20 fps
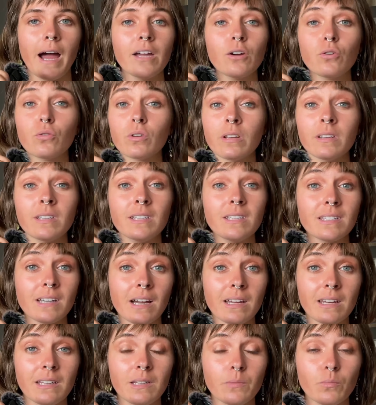couldn't
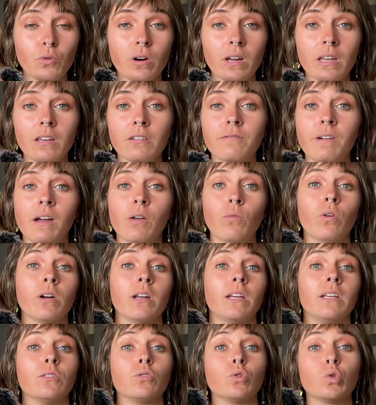decide anymore if I
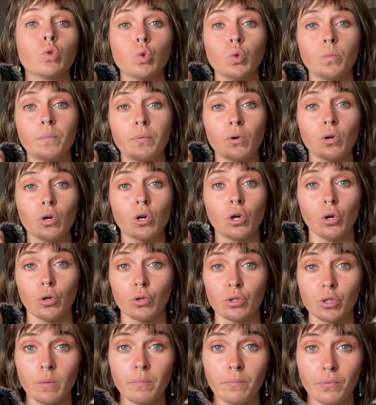wanted super
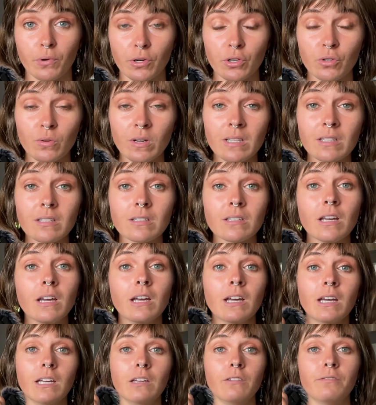close-up portraits,
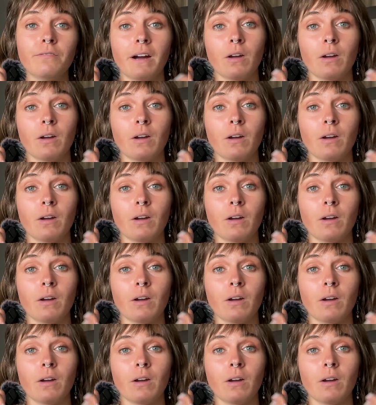if I